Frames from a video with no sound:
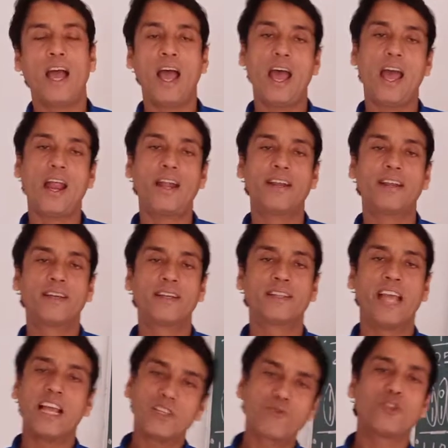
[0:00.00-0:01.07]
and
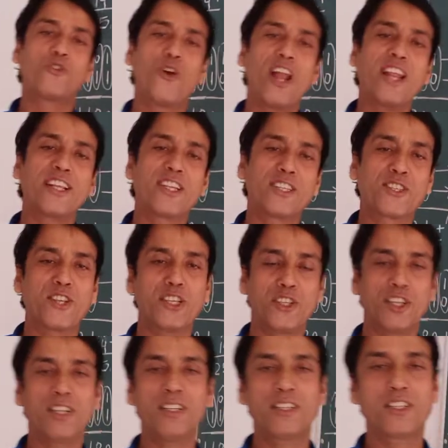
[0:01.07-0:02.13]
thanks for joining this
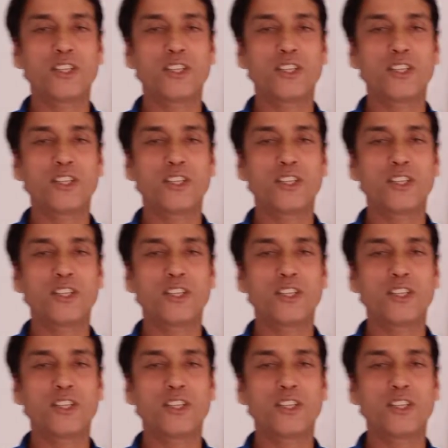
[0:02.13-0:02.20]
session.